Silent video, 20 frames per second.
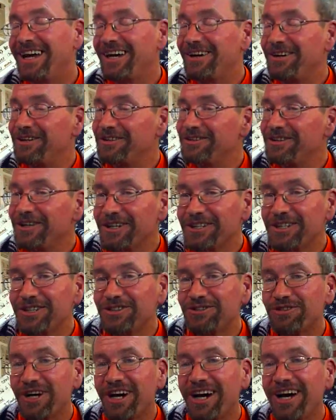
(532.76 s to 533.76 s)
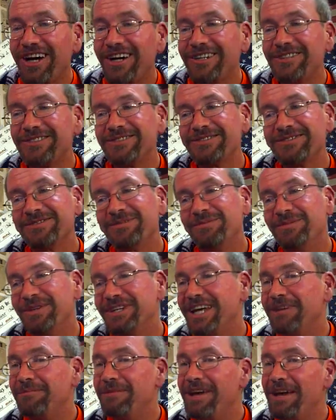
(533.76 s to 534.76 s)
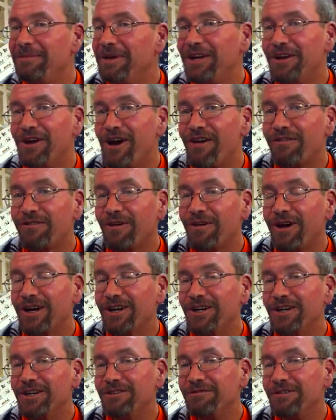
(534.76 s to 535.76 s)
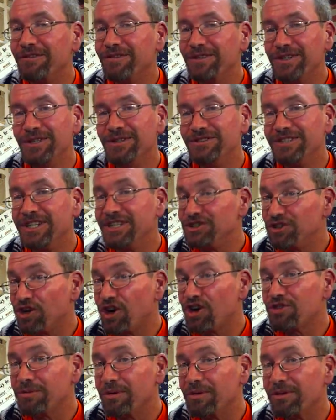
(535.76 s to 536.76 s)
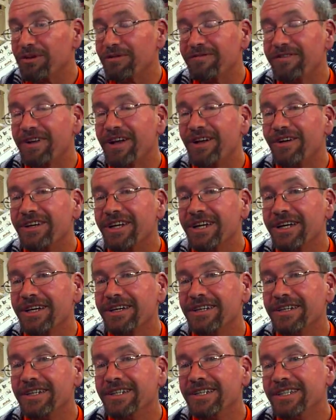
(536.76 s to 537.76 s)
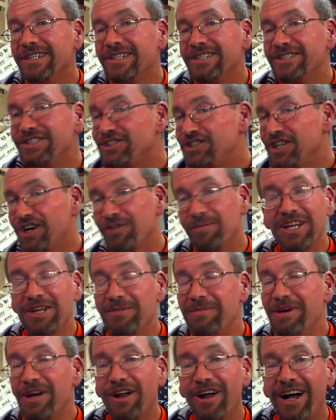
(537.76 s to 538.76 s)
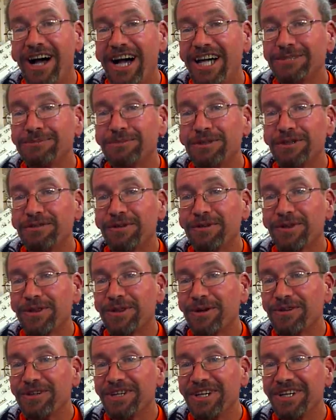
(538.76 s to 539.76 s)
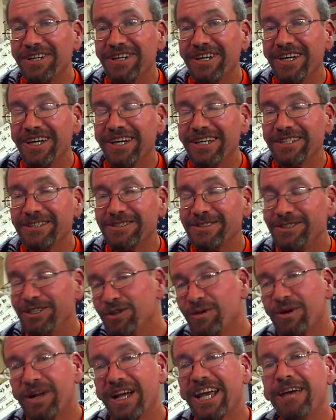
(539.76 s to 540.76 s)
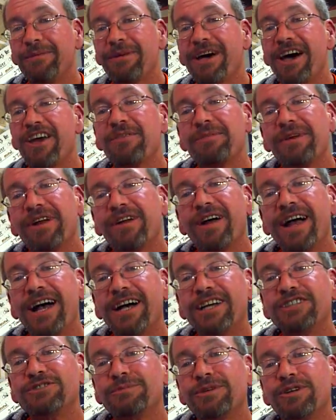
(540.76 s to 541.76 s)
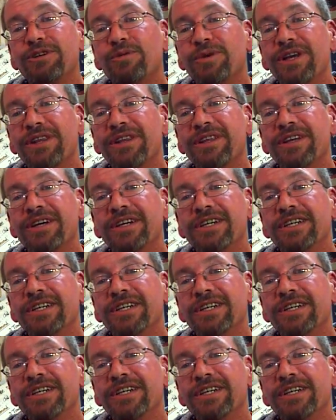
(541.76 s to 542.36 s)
I could have took it to trial, but they made me an offer I couldn't refuse. They charged me with a felony. Stuck me in the mental hospital for 13 days. You know what I came out of the mental hospital with?